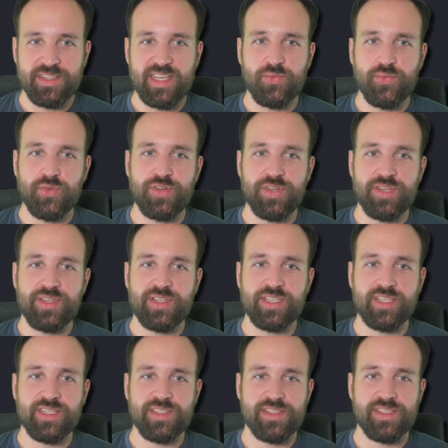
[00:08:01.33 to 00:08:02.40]
therefore you
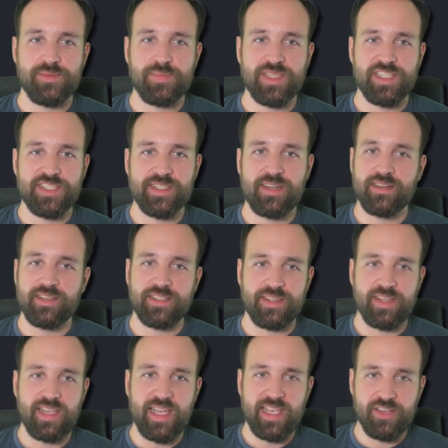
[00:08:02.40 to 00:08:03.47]
can simply target
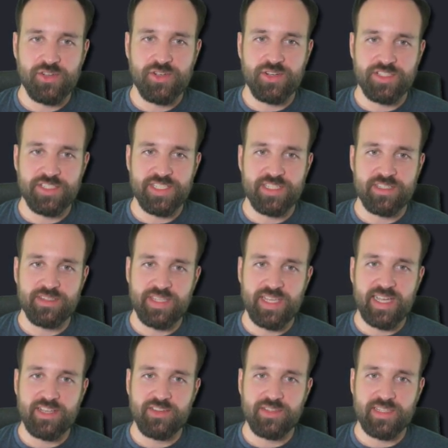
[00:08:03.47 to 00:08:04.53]
the IonContent, the
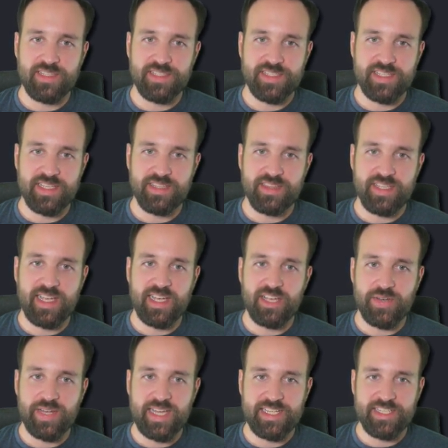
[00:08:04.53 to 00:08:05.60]
IonList, and the
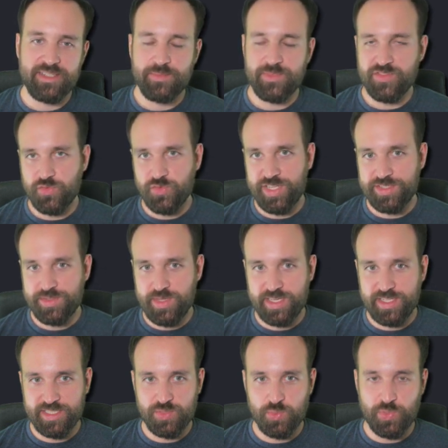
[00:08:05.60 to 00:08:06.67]
IonItem, three
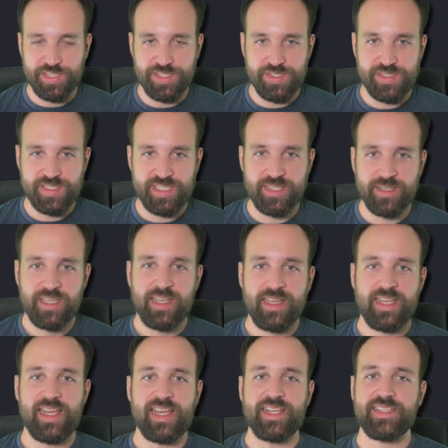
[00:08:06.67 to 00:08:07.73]
things we're using,
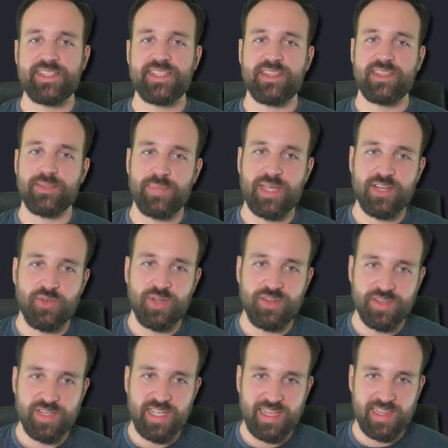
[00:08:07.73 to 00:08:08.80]
and set the
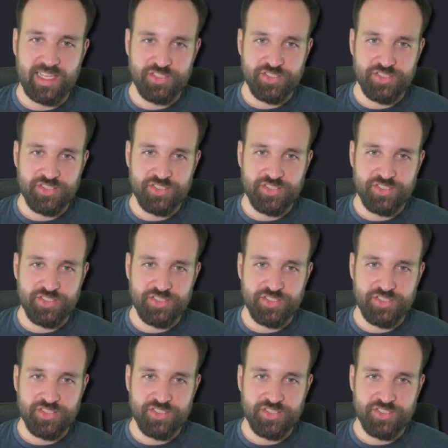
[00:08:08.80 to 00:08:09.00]
background color